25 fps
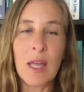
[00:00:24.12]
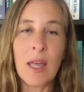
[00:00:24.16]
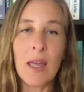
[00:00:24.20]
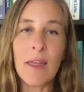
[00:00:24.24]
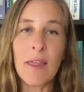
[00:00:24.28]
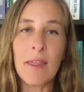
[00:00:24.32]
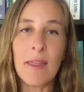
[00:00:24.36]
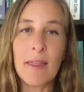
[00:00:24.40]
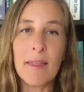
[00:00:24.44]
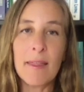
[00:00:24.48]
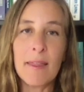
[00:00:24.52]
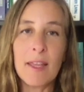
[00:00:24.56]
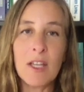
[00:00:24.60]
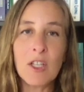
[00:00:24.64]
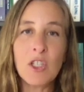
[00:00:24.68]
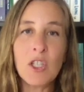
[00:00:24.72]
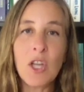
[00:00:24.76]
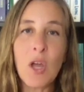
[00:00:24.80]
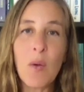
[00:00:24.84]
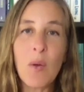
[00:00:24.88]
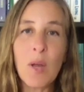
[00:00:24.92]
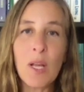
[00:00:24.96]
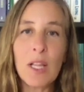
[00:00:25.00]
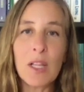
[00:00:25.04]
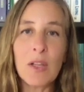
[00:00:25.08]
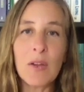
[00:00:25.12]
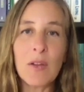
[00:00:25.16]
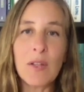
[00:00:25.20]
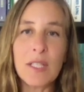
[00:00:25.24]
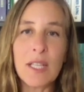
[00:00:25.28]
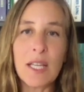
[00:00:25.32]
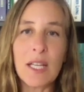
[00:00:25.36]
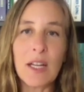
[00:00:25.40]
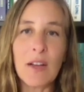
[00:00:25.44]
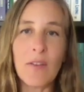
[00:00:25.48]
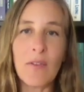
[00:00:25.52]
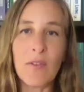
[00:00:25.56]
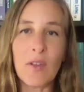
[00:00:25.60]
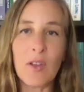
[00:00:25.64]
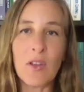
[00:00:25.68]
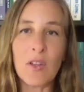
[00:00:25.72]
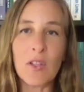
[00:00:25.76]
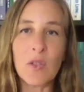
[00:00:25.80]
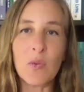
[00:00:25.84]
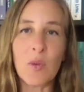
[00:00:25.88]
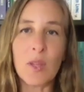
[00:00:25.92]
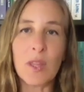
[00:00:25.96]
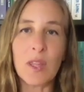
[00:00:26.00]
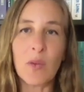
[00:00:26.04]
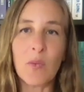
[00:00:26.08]
This show includes interviews with
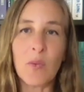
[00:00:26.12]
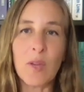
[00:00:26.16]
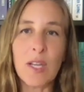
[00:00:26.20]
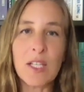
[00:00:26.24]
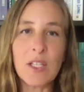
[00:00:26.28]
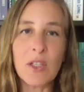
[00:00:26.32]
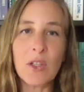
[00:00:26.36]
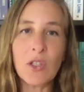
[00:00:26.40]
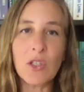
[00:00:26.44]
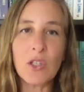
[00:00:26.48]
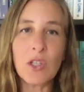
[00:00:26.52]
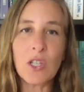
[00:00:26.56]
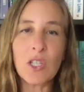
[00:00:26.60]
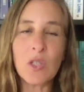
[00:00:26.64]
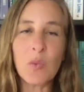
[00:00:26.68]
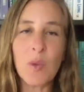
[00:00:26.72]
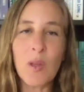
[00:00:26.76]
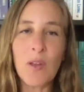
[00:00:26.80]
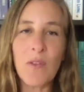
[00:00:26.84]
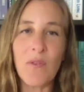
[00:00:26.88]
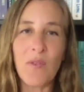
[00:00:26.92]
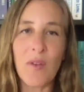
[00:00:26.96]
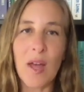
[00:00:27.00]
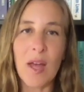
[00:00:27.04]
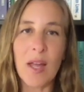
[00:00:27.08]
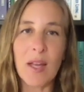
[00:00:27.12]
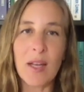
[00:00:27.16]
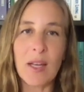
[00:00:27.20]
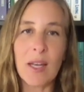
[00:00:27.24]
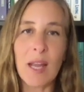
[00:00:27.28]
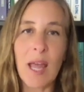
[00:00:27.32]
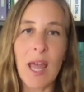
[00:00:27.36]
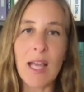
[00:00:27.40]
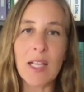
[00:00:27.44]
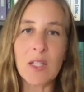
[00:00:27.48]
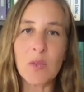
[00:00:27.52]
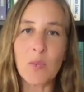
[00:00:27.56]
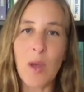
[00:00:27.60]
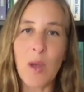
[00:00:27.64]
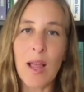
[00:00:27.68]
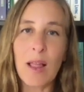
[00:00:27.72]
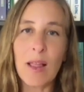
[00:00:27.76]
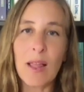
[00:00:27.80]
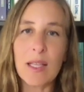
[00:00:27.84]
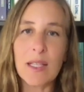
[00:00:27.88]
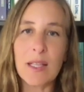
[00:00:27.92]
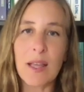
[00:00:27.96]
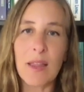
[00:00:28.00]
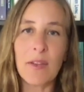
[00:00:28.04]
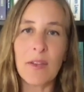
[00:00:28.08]
the researchers we fund, as well as
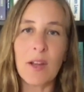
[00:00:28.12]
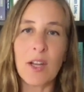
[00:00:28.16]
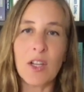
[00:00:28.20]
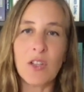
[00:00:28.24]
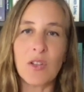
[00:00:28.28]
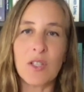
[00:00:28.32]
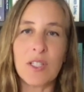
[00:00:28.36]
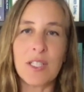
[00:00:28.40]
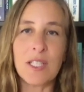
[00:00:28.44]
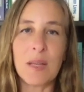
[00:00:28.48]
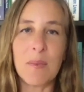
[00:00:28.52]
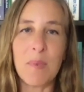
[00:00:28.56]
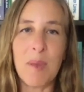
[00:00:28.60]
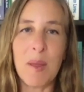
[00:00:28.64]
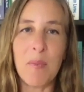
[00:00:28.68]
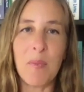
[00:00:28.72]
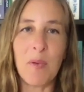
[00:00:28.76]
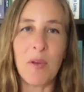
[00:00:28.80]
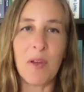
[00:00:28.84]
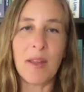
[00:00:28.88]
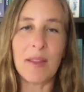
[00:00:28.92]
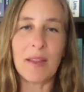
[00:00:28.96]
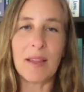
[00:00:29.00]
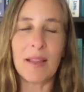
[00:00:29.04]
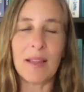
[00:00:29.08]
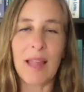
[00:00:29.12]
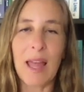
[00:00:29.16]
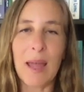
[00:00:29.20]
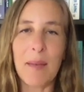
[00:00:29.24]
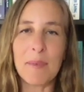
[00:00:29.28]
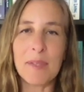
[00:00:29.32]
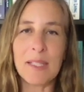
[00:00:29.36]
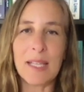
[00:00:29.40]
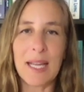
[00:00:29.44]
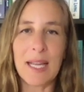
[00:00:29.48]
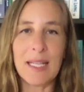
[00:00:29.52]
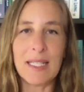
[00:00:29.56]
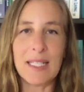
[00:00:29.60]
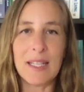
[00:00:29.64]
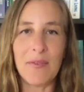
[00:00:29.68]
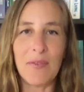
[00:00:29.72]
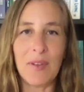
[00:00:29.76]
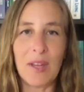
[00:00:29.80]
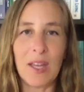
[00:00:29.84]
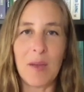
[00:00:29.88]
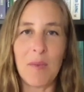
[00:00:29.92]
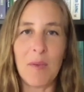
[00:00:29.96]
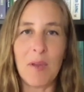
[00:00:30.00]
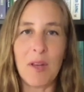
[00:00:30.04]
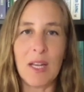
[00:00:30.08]
other interesting people in the Lyme scientific
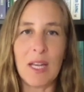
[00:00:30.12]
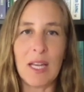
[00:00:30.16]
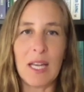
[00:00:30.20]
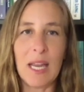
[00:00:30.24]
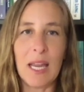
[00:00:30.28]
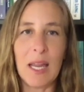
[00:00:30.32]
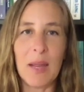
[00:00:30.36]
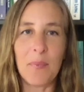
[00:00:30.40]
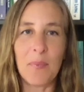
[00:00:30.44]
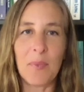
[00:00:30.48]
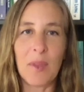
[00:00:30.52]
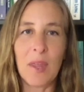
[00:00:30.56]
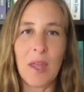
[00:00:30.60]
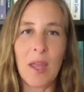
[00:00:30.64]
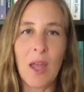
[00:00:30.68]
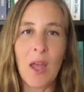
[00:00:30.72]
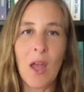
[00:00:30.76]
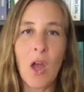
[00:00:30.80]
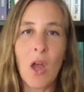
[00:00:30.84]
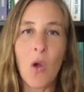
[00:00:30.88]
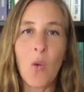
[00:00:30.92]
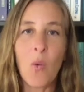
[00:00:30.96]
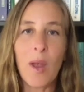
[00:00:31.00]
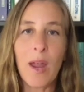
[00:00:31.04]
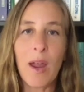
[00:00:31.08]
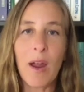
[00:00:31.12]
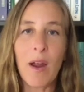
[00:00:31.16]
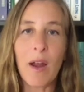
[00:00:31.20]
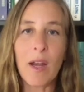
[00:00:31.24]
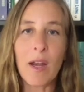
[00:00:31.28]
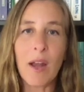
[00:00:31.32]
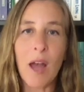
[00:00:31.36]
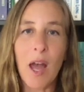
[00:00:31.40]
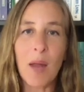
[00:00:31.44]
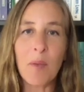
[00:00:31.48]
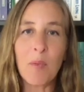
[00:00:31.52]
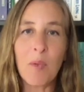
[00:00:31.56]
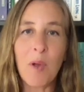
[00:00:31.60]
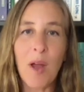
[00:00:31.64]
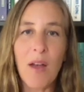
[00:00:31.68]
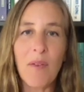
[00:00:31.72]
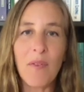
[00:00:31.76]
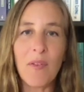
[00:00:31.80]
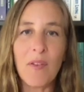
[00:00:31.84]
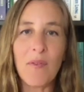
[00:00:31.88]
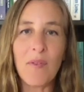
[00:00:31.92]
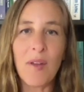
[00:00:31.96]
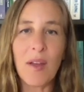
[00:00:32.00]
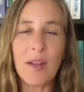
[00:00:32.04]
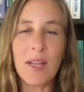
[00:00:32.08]
community. We are a nonprofit
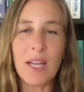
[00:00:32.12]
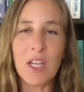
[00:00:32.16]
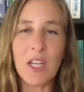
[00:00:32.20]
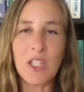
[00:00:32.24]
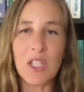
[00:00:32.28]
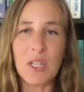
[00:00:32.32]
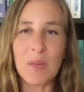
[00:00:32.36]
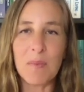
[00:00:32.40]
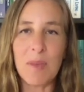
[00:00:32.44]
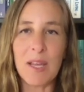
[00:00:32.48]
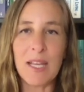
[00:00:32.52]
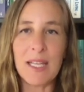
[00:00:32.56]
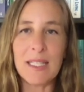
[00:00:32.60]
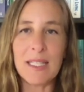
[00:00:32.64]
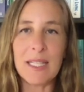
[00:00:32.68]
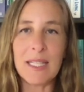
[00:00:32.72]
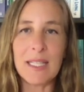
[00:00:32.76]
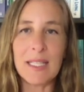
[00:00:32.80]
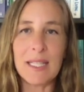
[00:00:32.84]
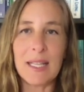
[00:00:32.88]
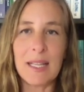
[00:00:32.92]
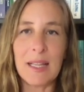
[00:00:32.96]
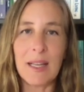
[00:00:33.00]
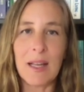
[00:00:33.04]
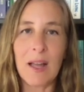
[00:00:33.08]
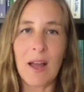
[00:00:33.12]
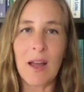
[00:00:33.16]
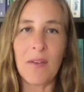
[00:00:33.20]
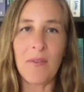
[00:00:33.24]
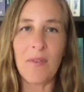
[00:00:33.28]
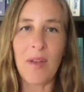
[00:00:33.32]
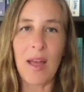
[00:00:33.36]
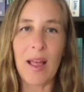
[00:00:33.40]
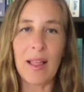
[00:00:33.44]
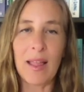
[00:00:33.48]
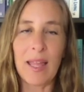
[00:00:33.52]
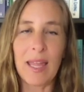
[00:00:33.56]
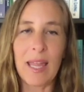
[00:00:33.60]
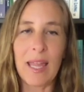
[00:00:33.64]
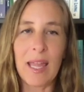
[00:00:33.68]
foundation based in Silicon Valley.